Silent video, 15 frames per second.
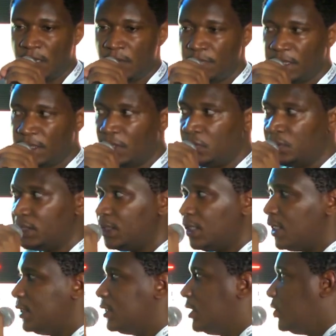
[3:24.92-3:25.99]
But
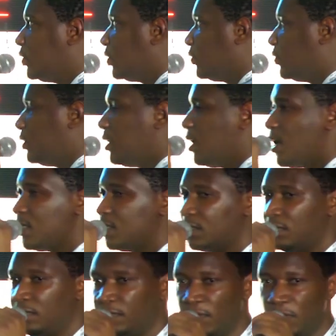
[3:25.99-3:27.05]
containerization has
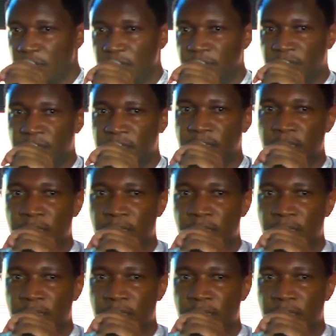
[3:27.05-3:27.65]
evolved